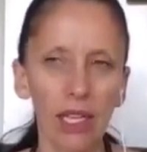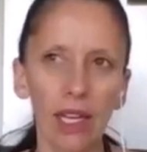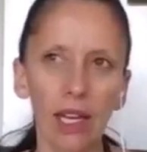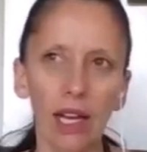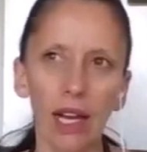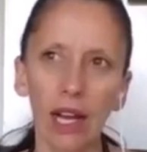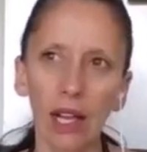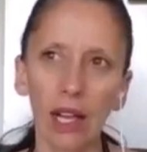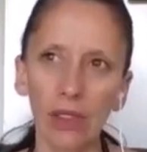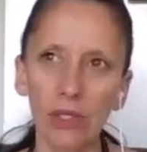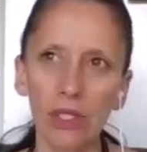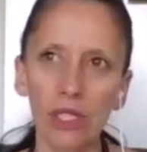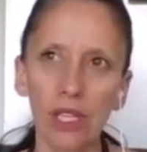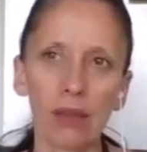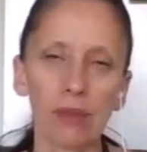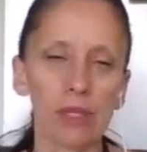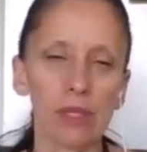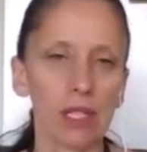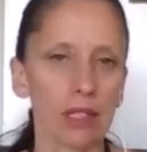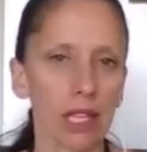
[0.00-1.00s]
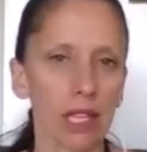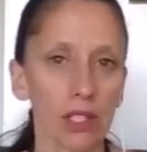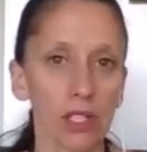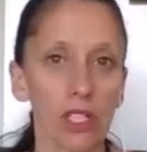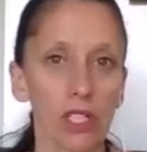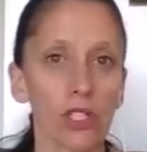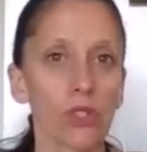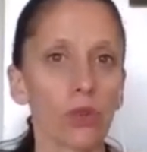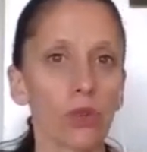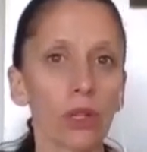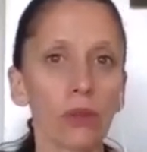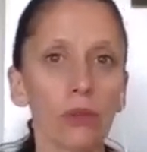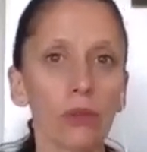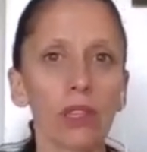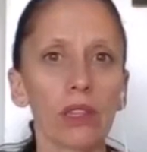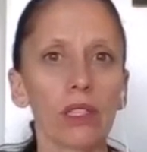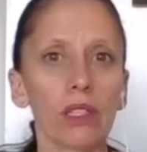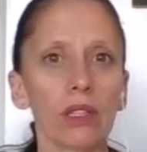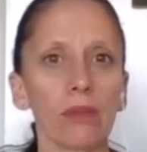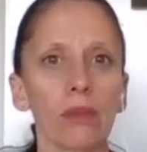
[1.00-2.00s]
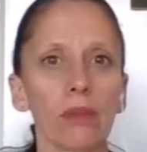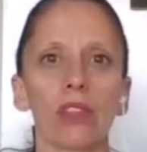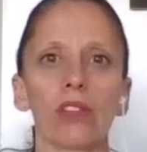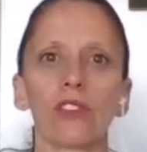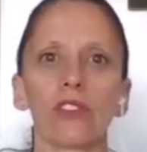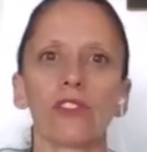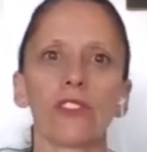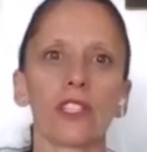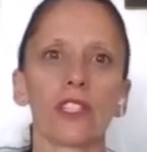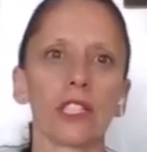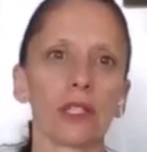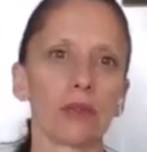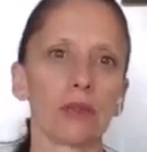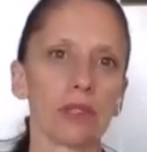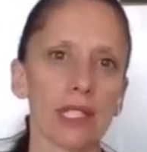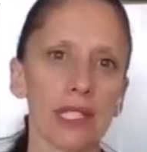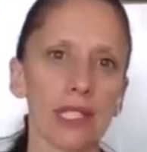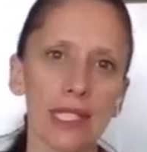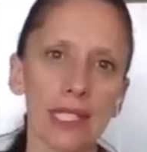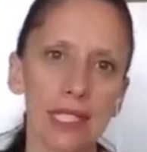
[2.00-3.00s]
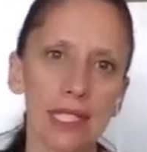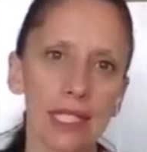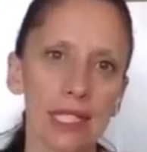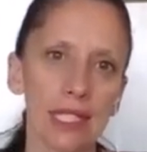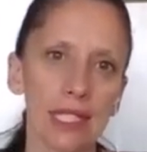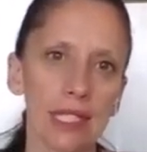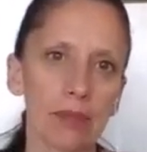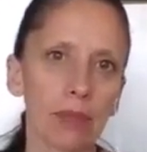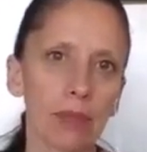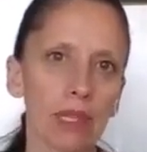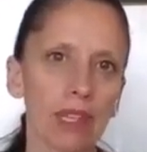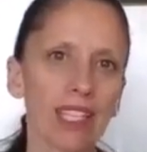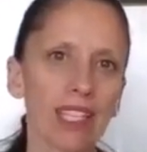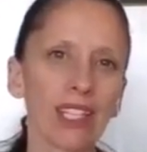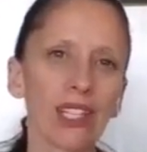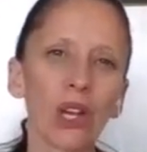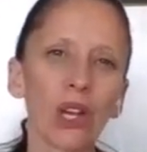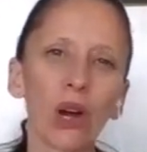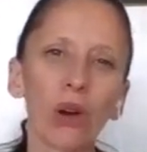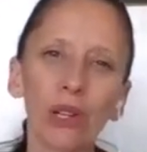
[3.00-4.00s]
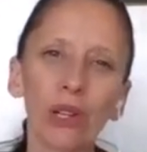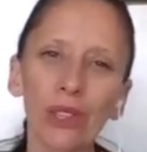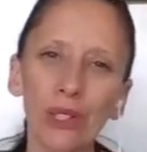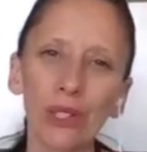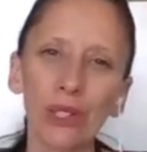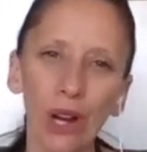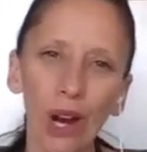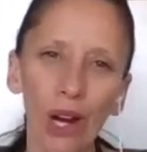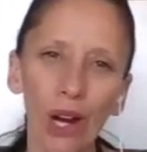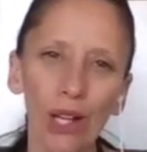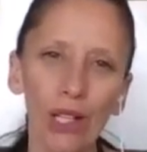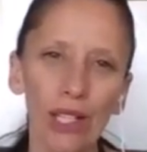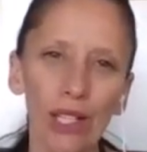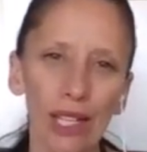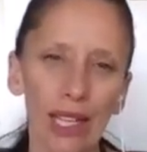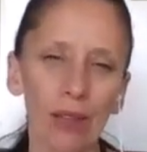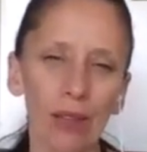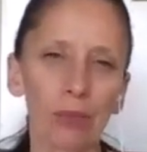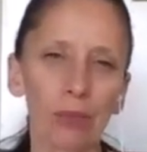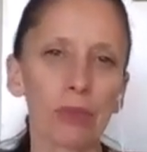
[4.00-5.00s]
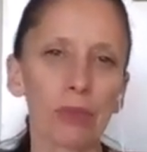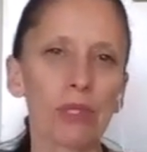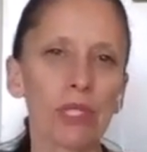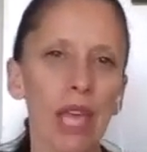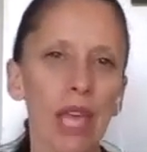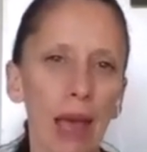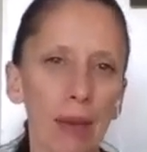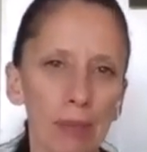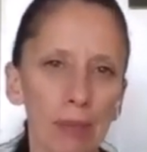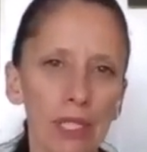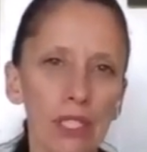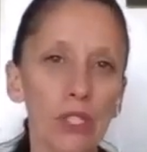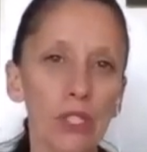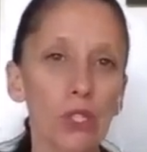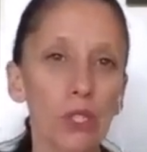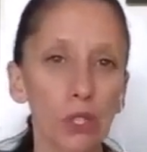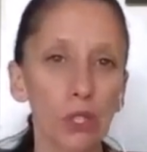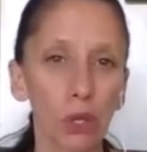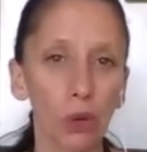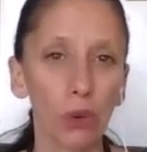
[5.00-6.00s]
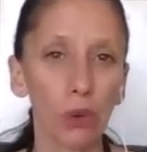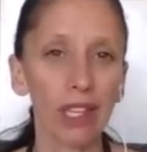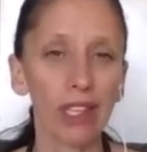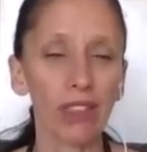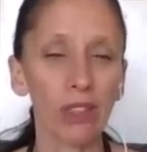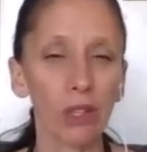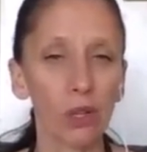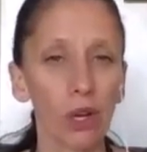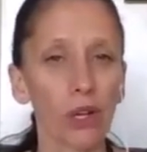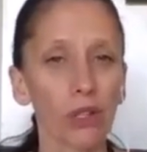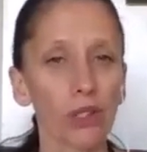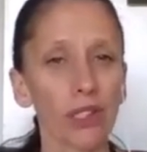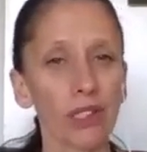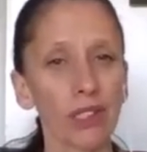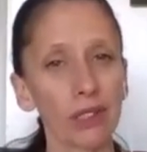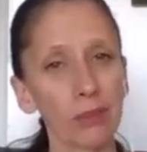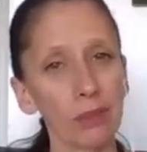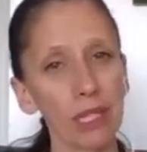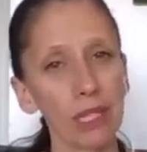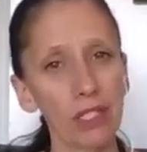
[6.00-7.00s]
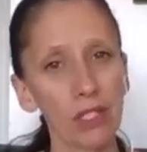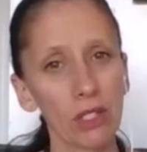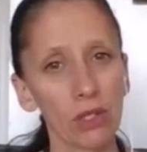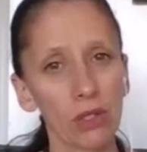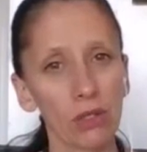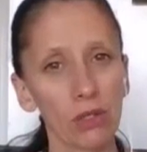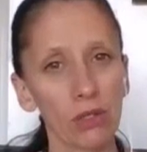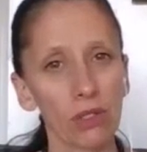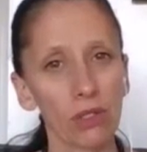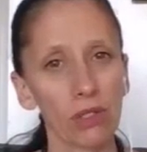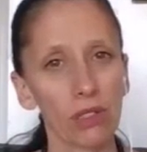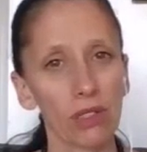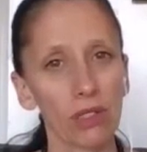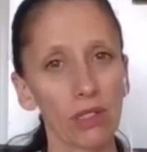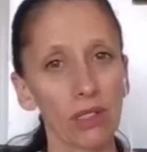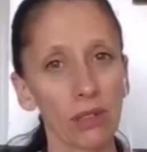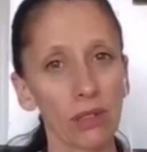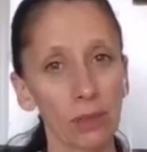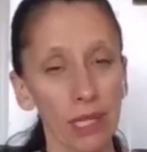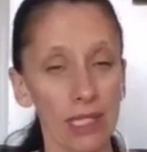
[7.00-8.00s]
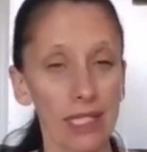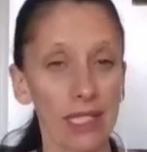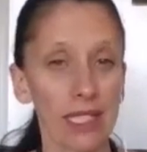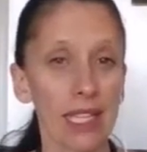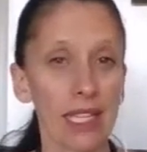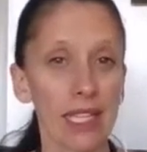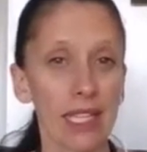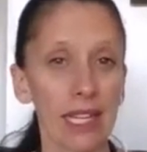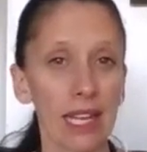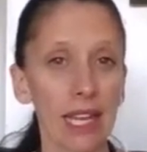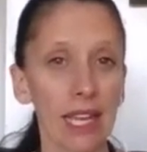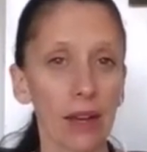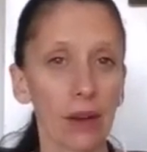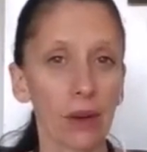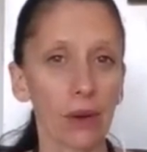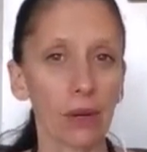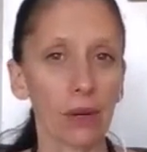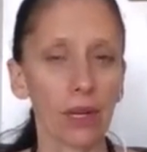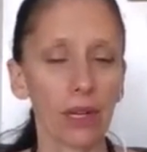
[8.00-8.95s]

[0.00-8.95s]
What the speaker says: Other times I'll actually join with them and they're feeling resistant, but they know in their heart, and I help them tap into the knowing in their heart that they're meant to. They're meant to take it now.